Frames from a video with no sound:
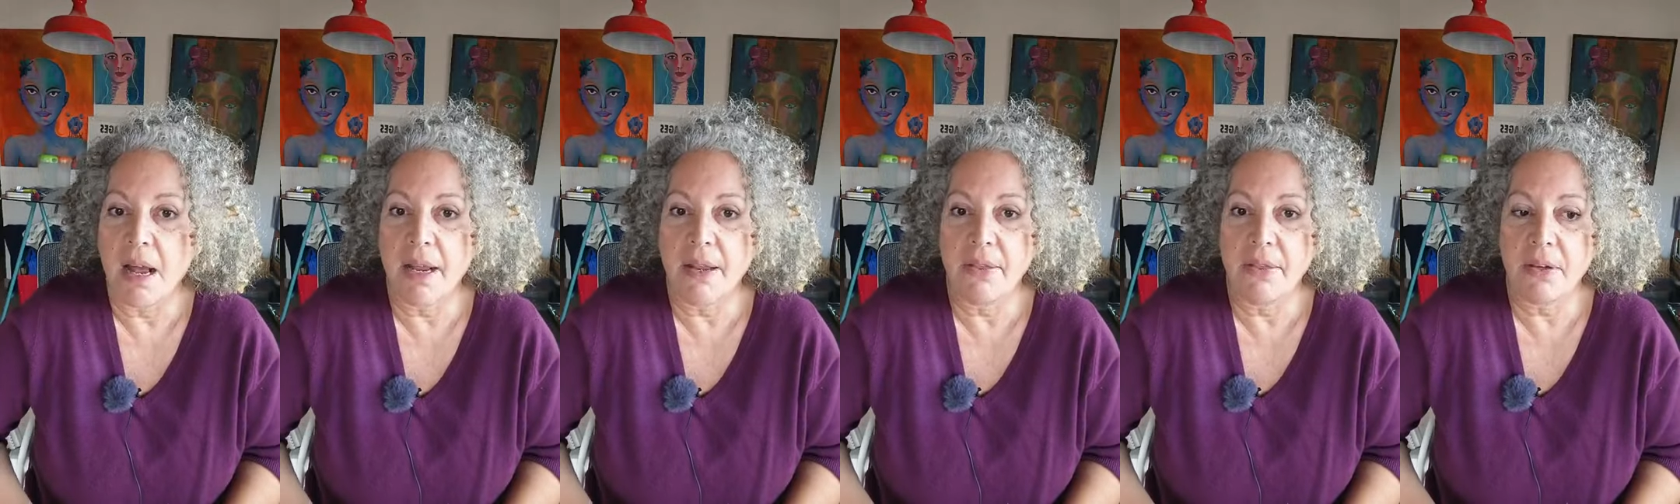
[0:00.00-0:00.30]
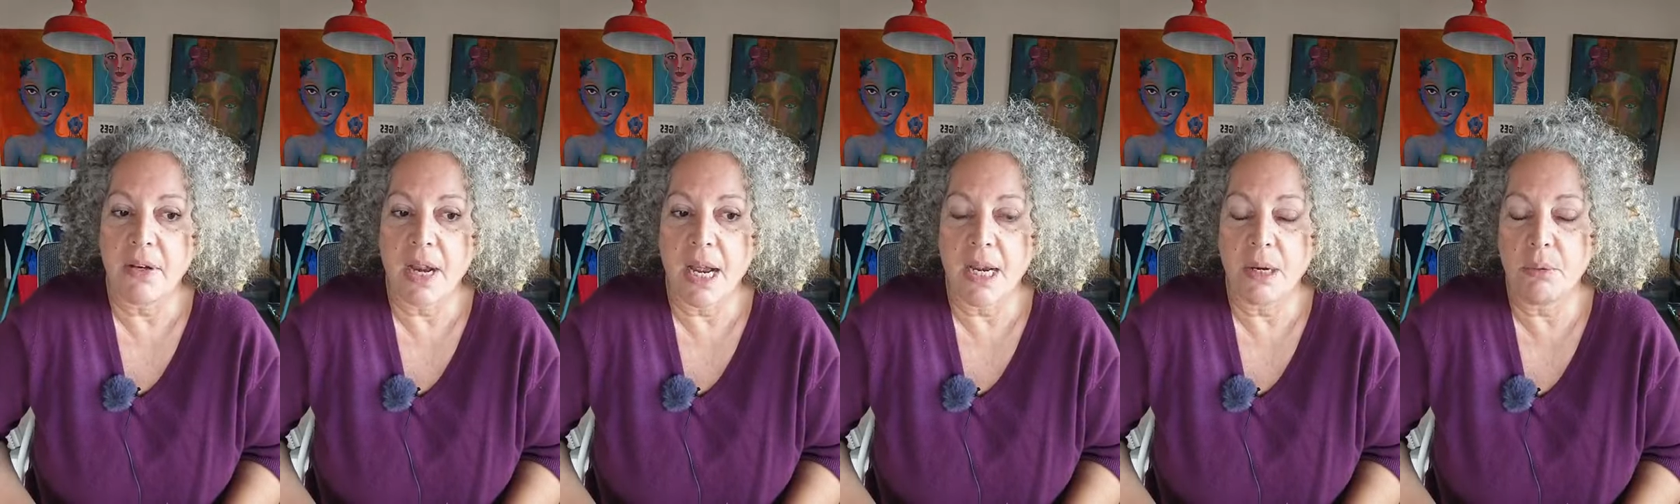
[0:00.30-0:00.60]

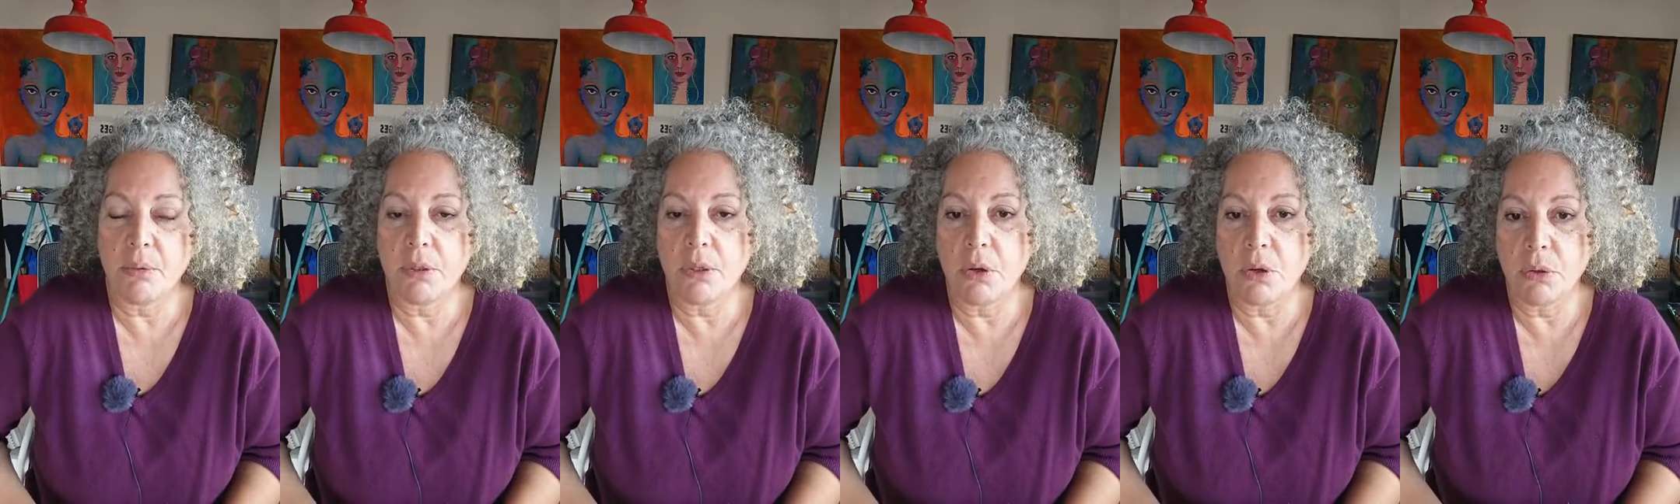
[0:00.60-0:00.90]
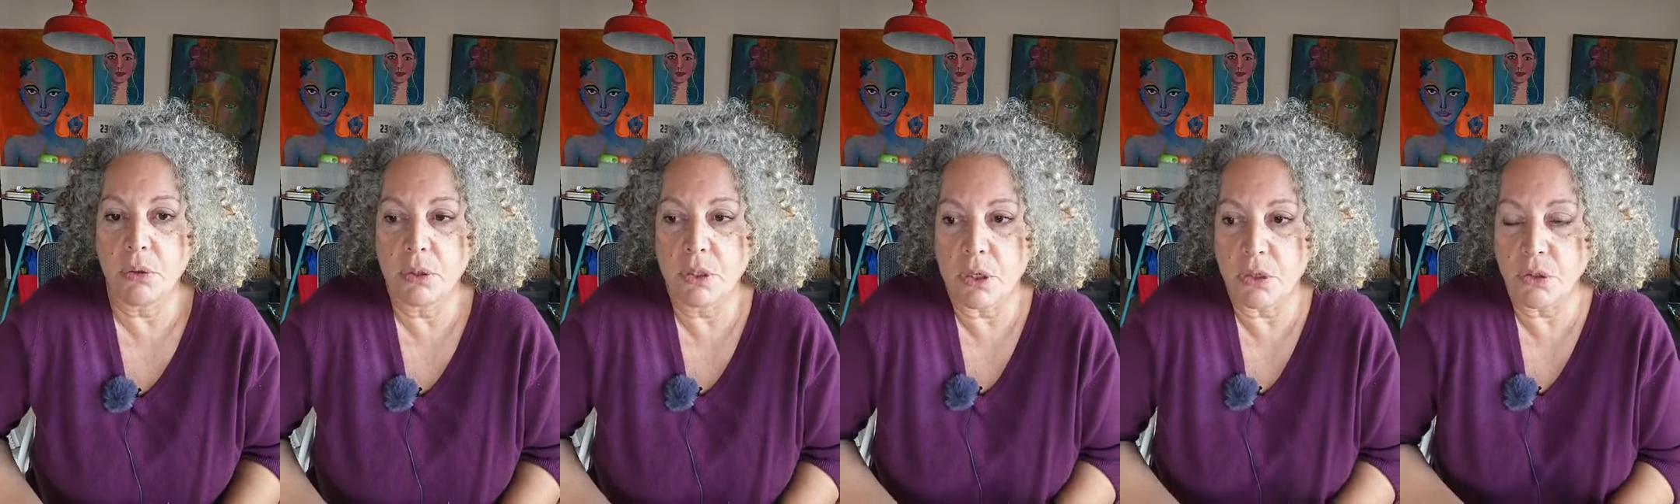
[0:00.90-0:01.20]
either I will
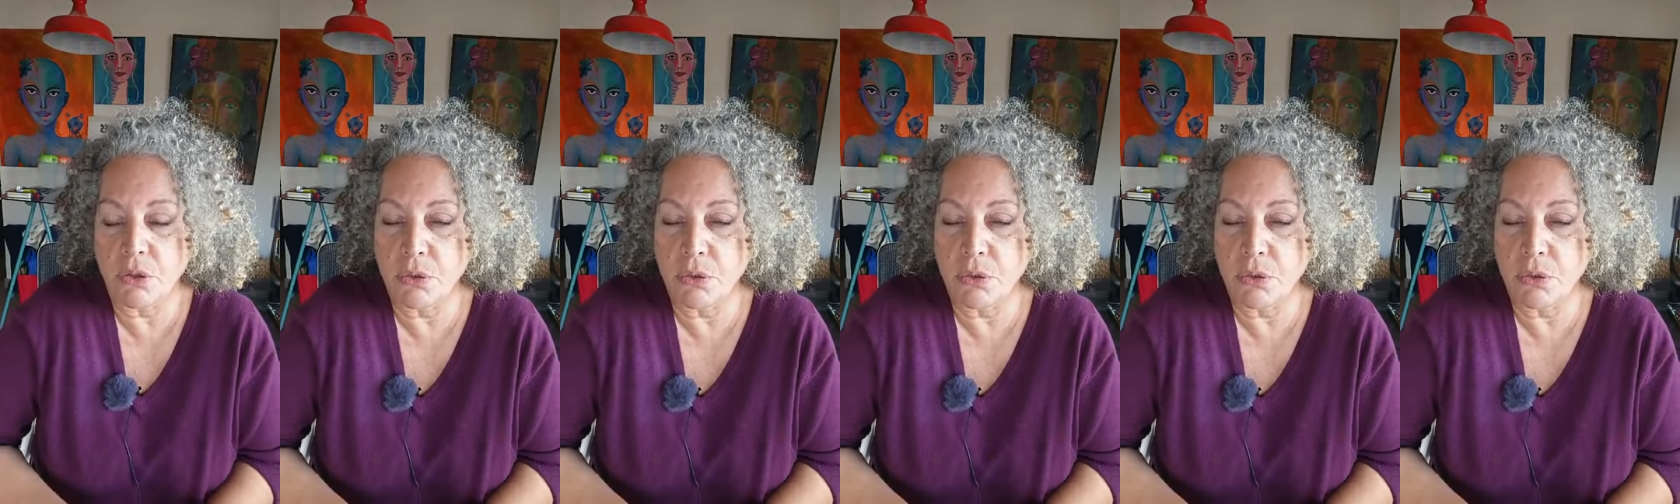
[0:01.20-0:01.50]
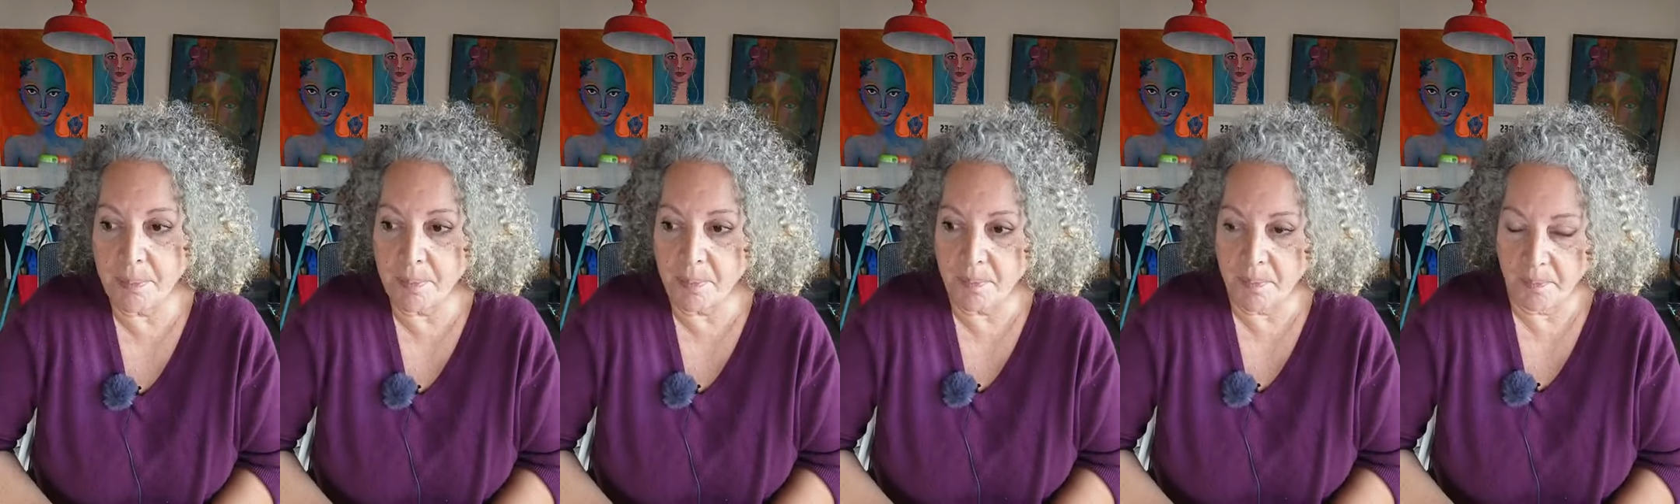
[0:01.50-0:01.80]
hold on to
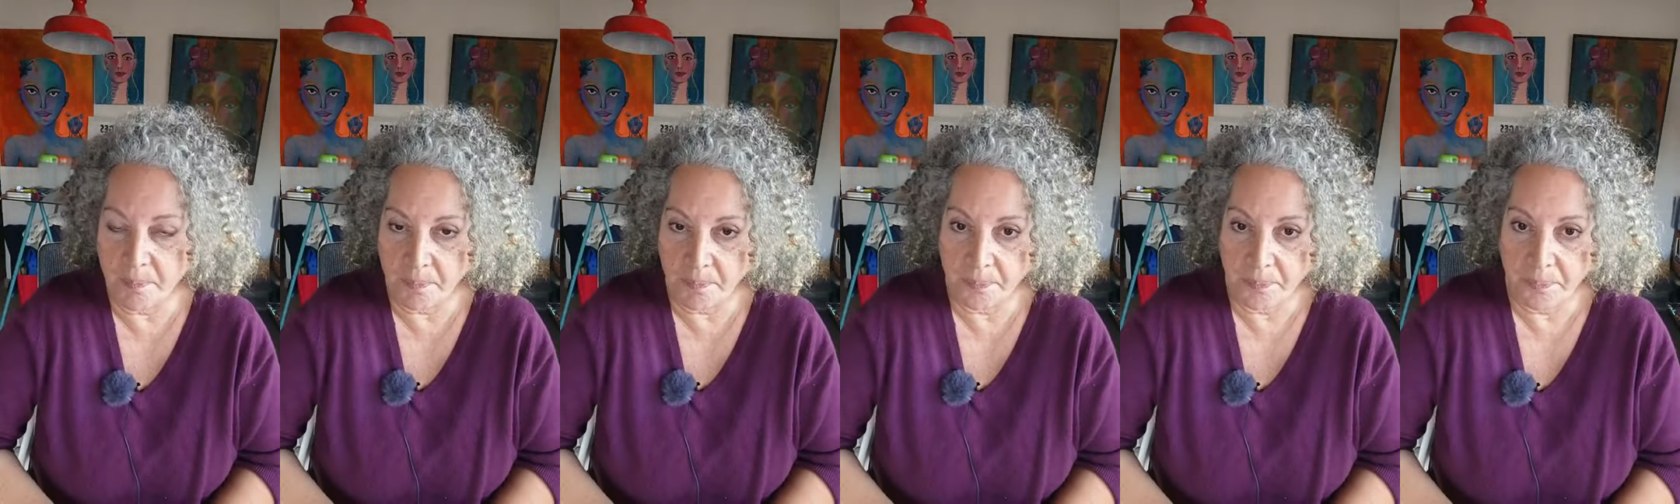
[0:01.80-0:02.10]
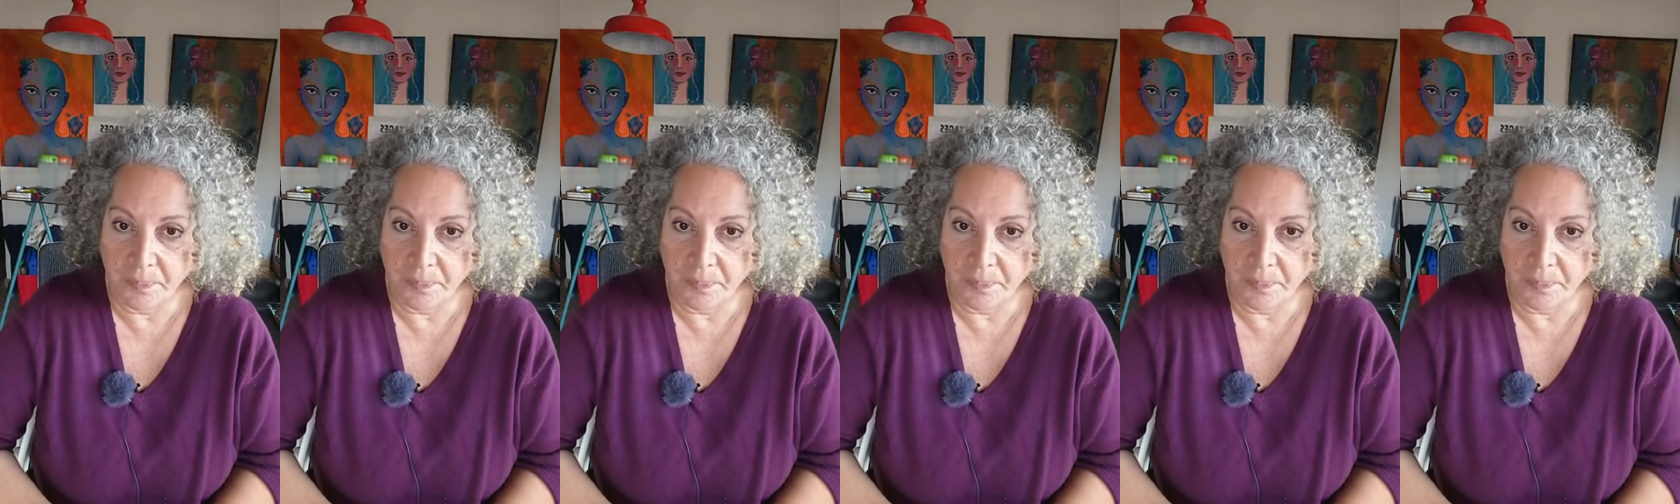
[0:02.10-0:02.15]
them